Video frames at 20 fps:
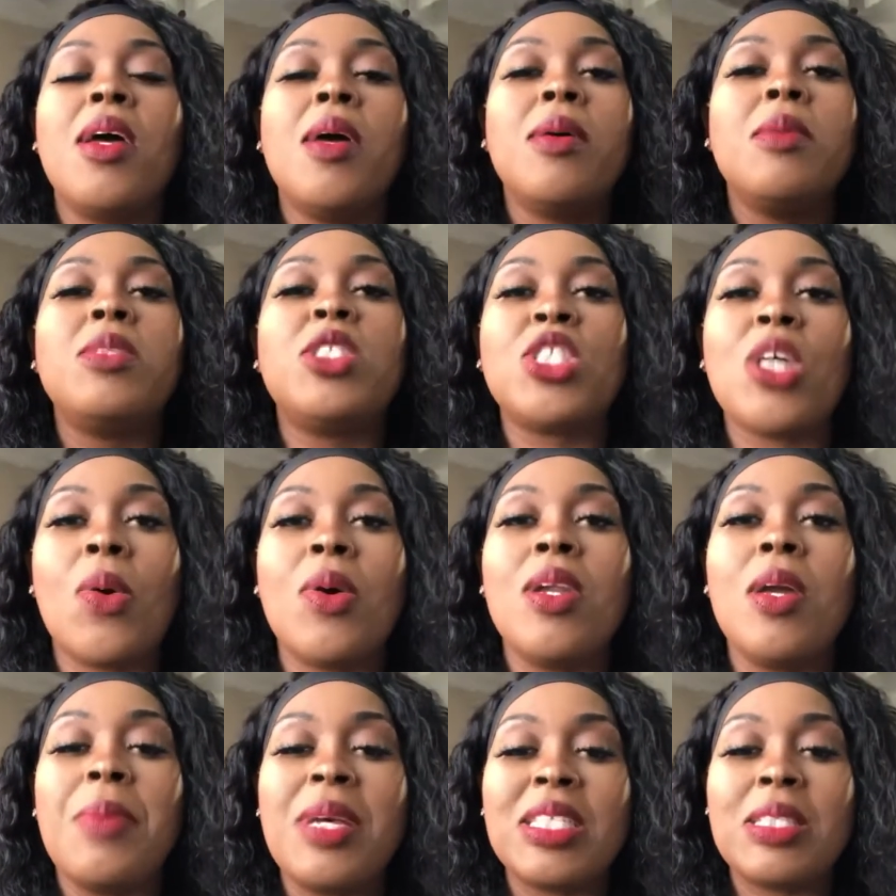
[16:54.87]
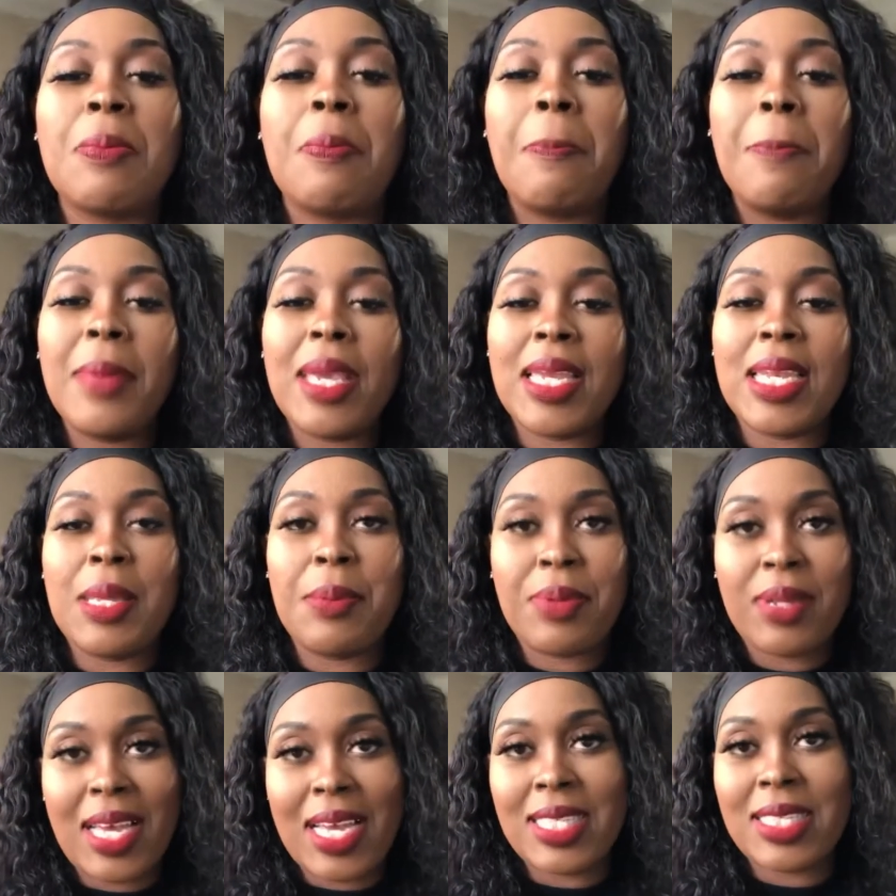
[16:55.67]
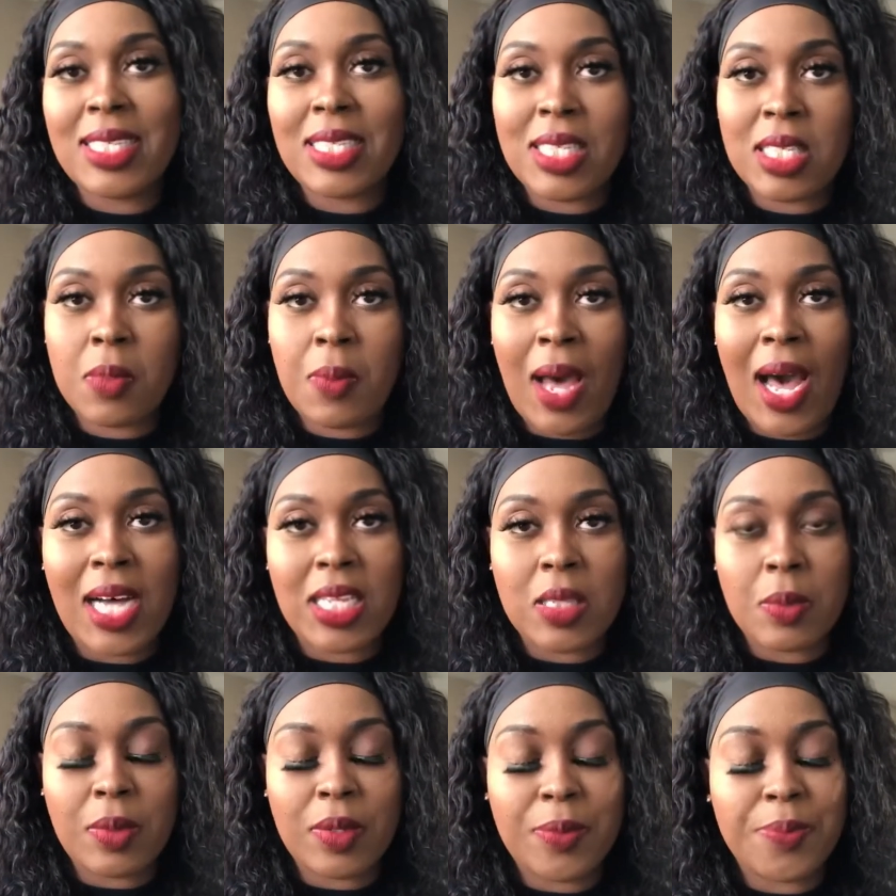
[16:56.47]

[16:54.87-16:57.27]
showing up as many places as possible.